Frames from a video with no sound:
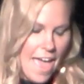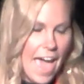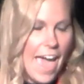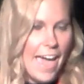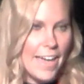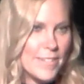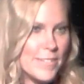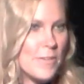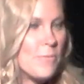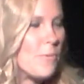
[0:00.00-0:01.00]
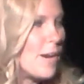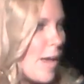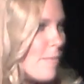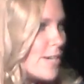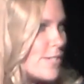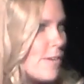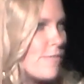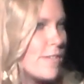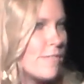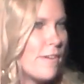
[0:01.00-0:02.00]
And when I marched out
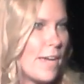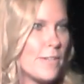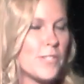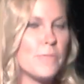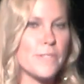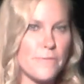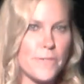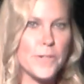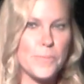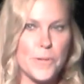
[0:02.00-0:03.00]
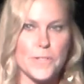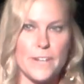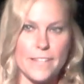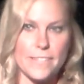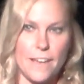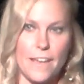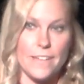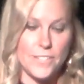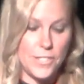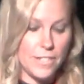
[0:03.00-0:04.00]
for the final, she was the first person I saw.
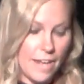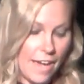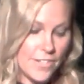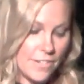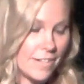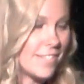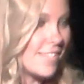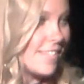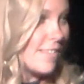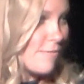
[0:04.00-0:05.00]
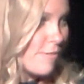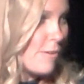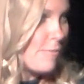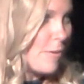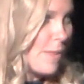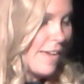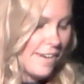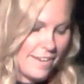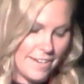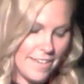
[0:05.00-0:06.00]
And she had actually got to sit in the front row that
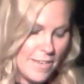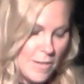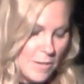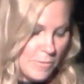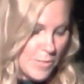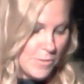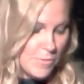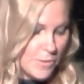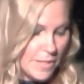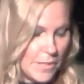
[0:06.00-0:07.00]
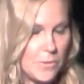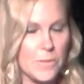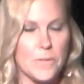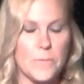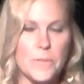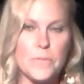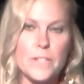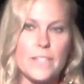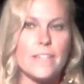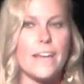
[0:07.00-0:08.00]
night, which was really cool. So it was a
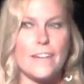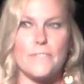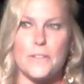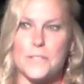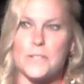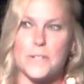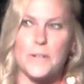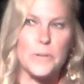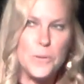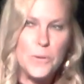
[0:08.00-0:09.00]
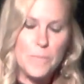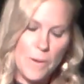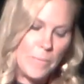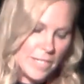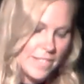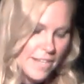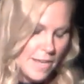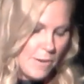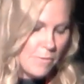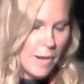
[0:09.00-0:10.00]
really kind of full circle, cool moment
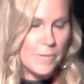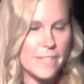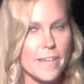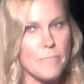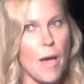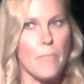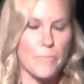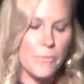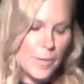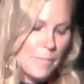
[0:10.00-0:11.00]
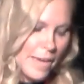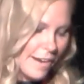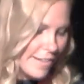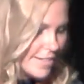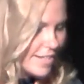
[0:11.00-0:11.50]
where I was like, "Mom, we made it."